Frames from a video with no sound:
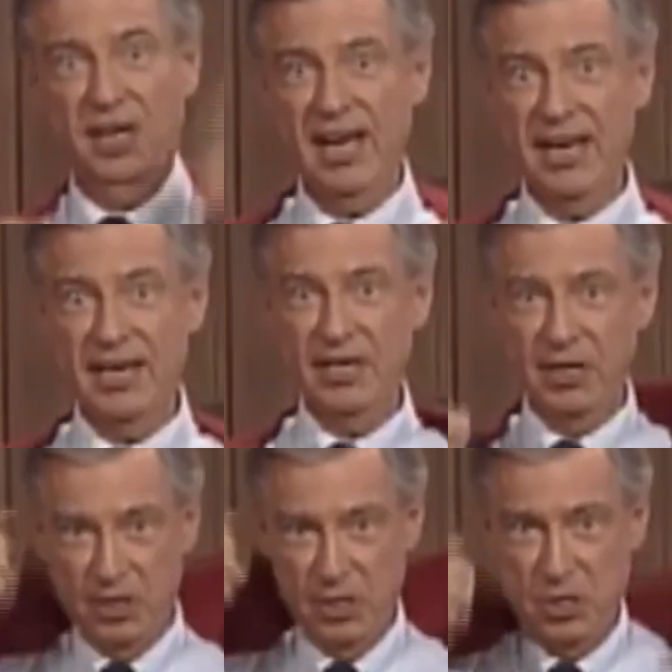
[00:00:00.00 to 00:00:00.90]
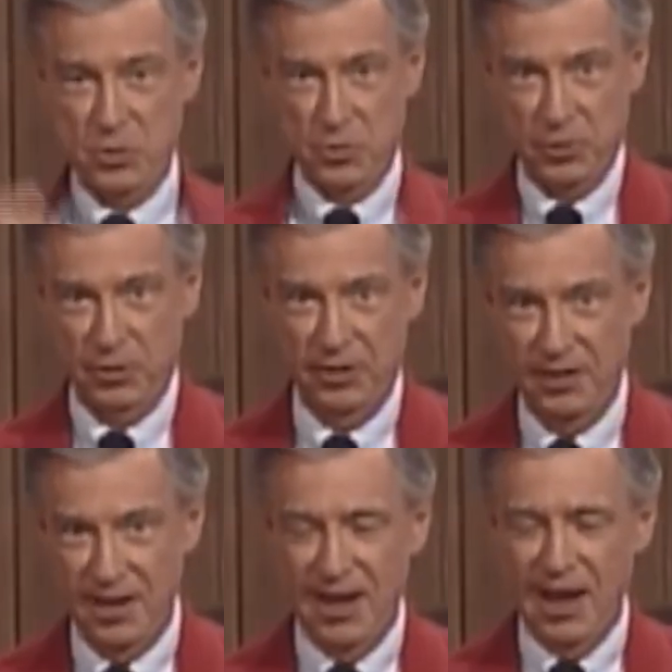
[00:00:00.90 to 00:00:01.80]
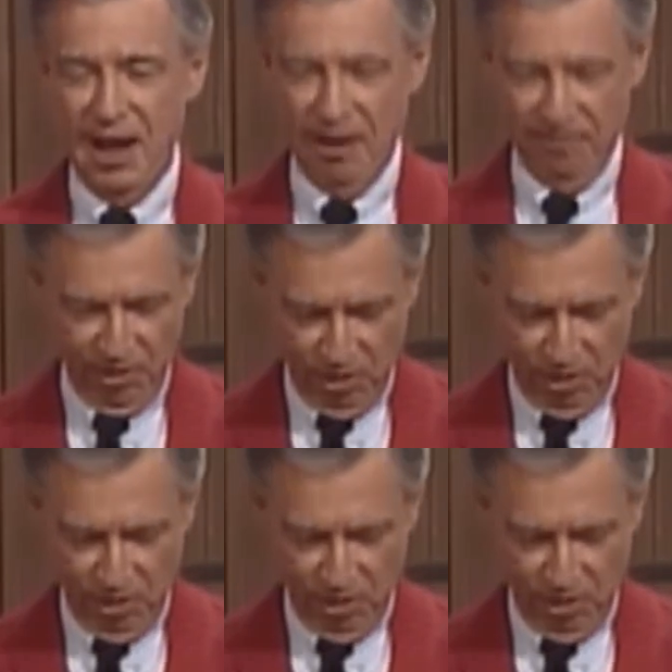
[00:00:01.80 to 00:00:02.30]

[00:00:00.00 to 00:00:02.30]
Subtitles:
is kind of like a spin-off